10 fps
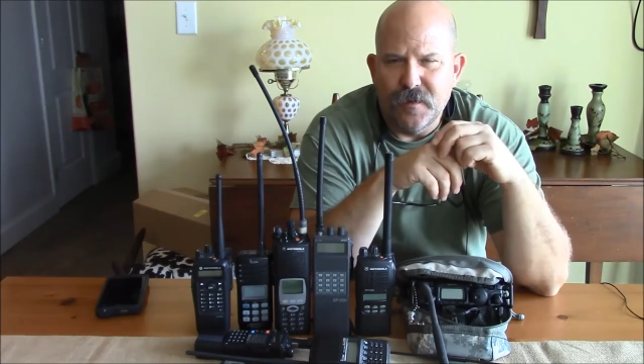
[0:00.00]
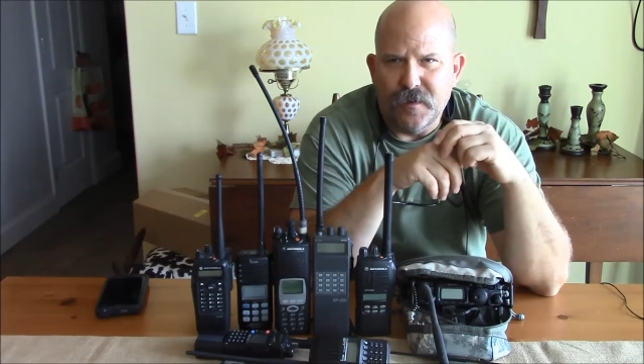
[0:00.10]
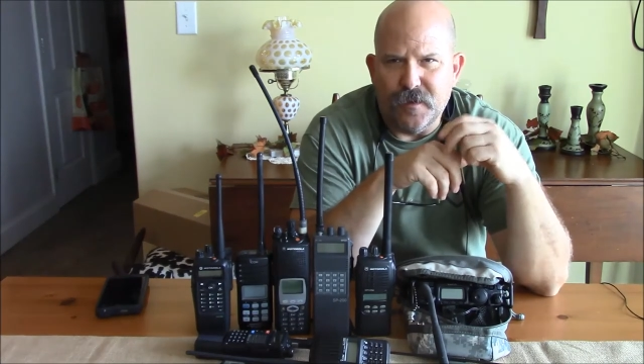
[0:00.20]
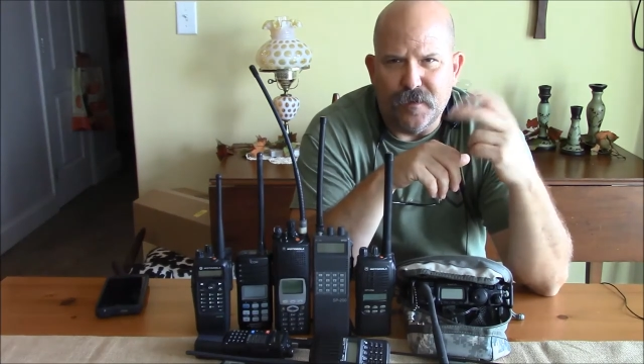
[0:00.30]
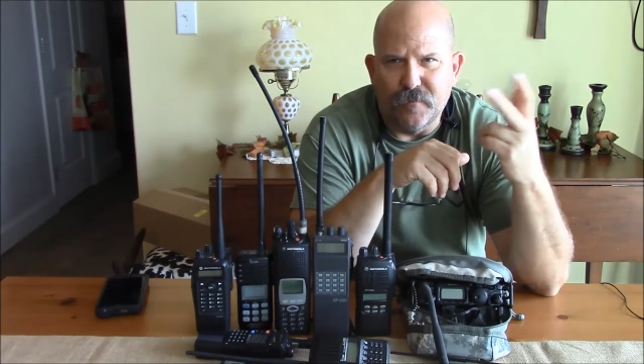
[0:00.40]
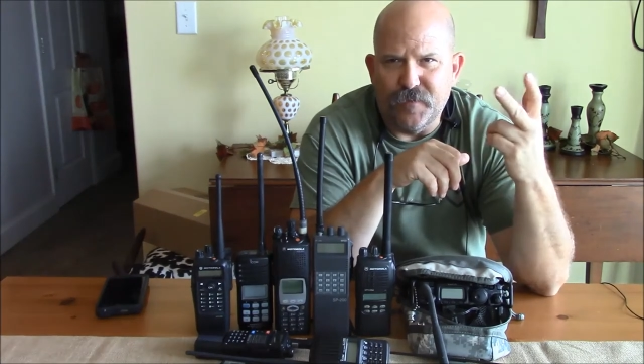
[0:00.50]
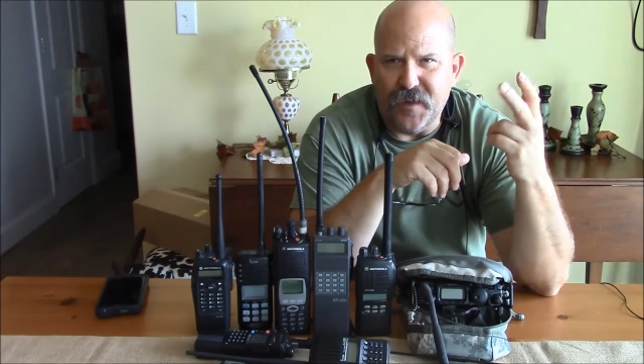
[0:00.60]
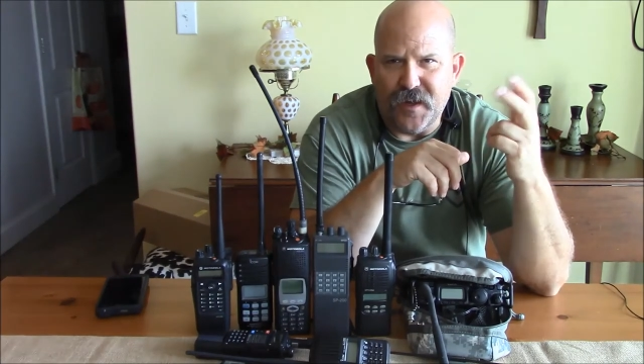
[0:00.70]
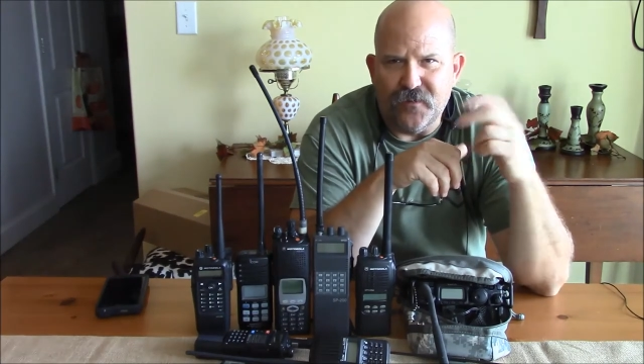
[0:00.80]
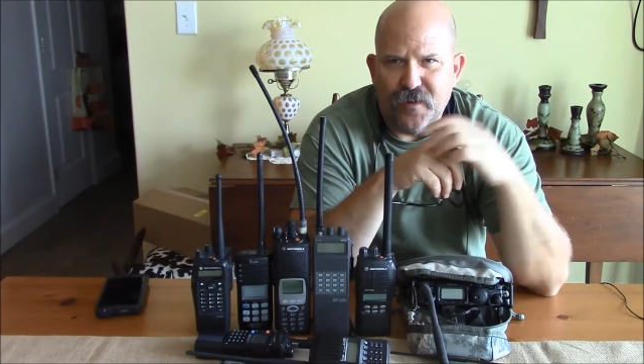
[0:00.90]
uh,
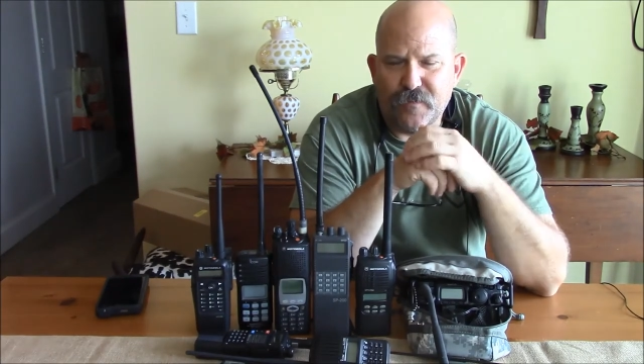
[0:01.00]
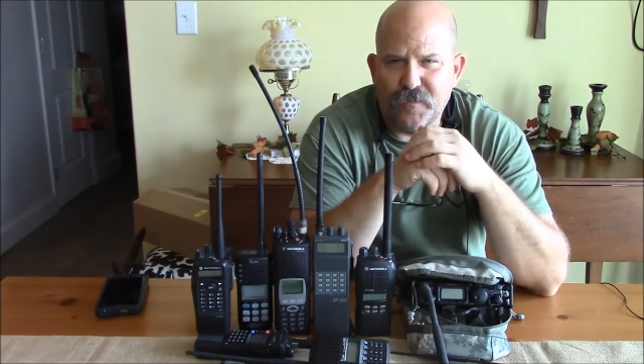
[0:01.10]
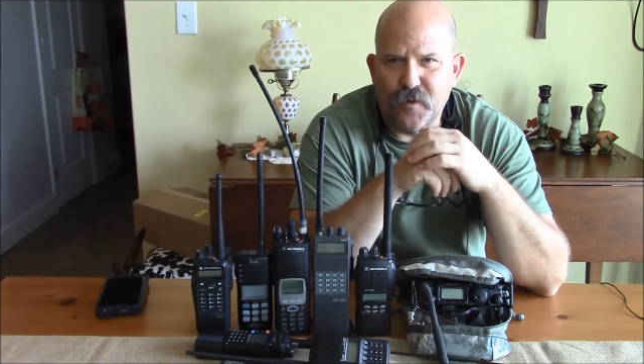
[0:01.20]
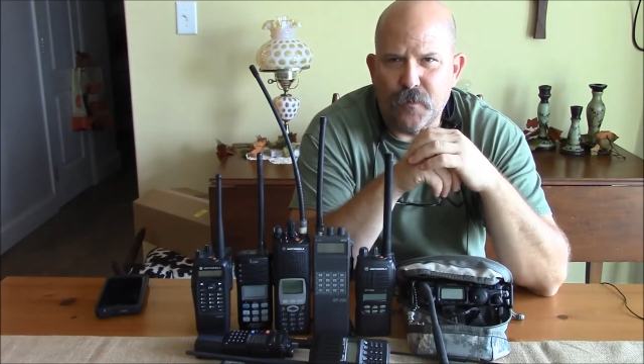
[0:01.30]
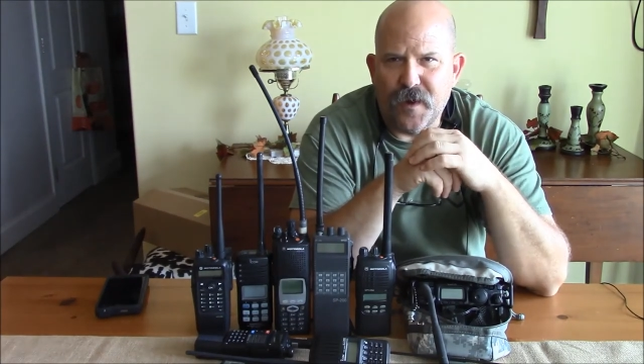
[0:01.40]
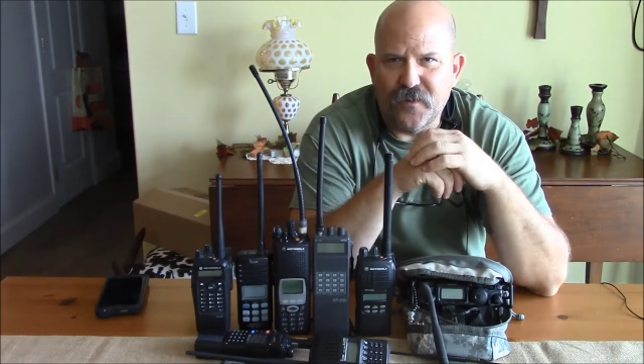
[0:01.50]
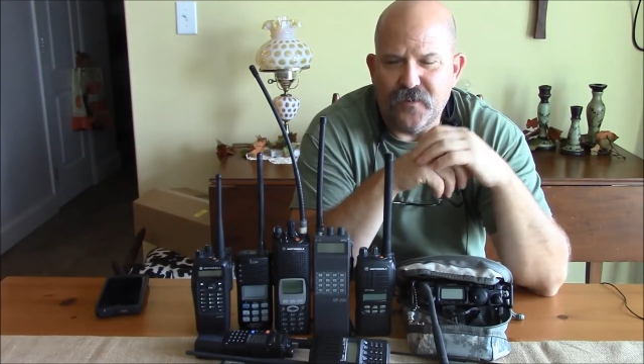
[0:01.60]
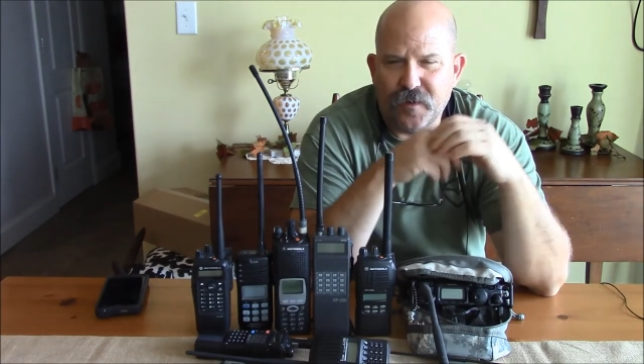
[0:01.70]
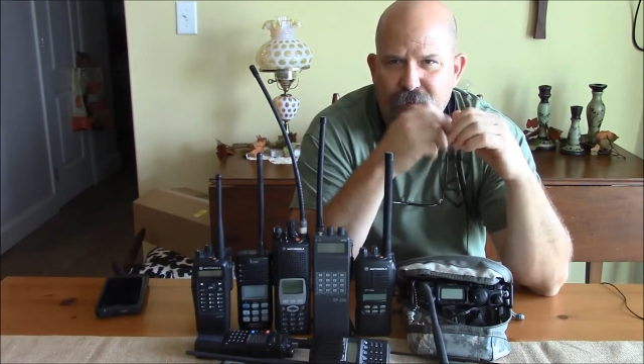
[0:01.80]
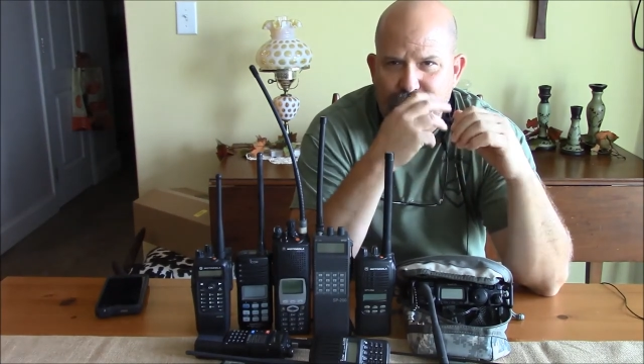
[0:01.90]
VHF,
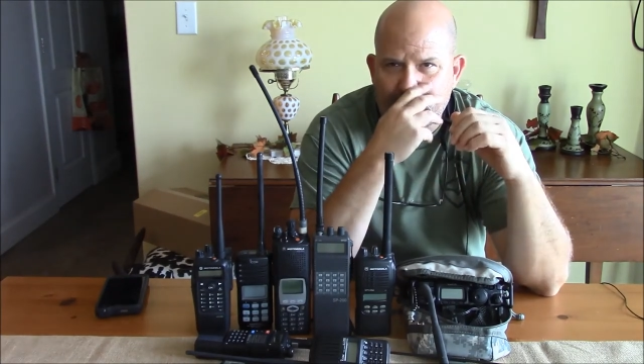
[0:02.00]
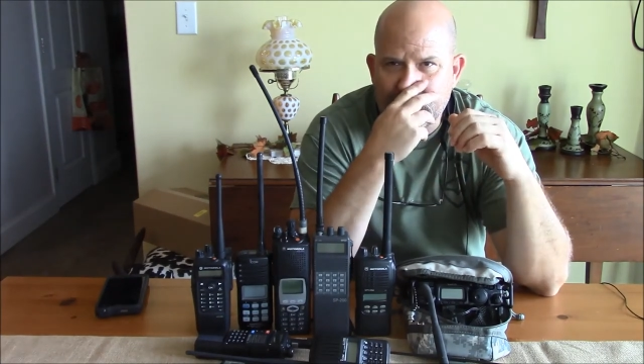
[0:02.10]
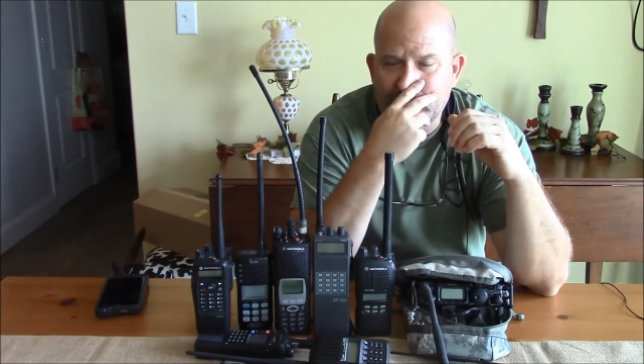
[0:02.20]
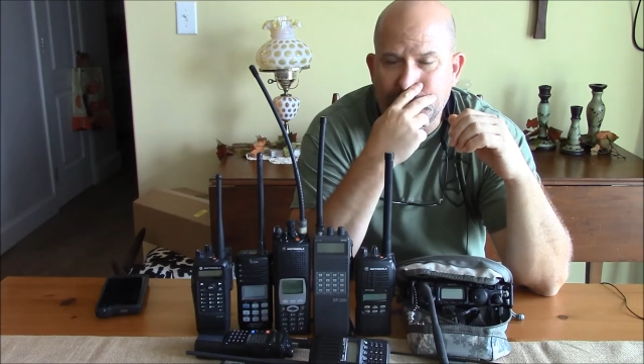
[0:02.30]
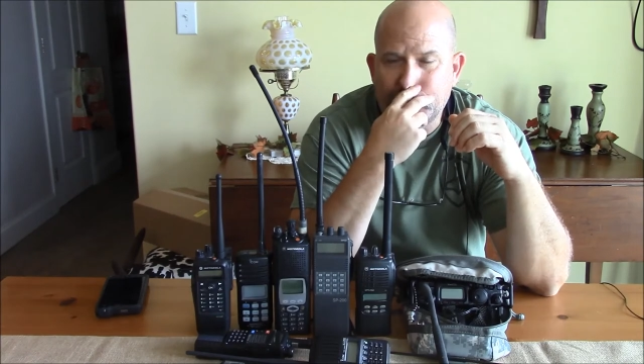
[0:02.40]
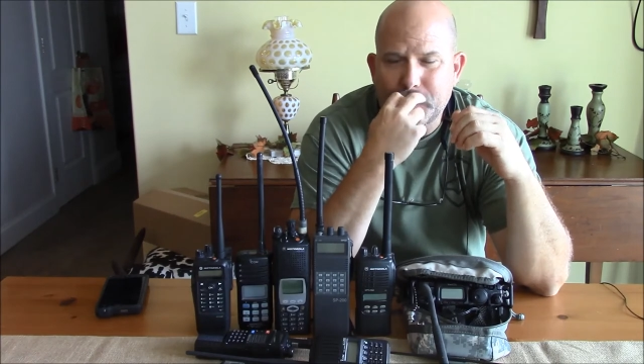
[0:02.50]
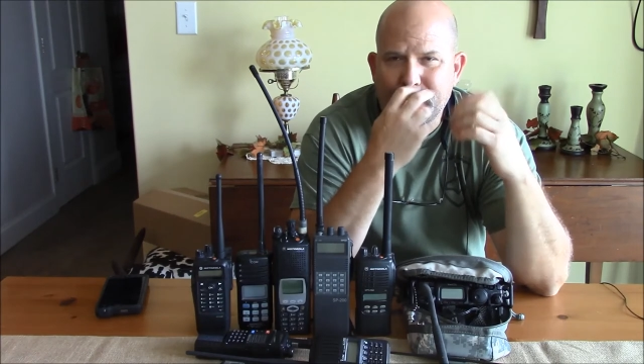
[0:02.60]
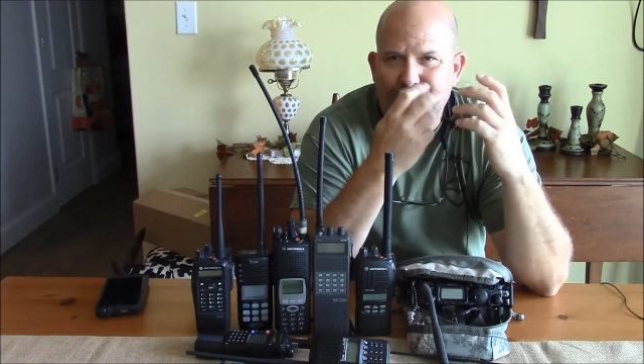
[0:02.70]
UHF um,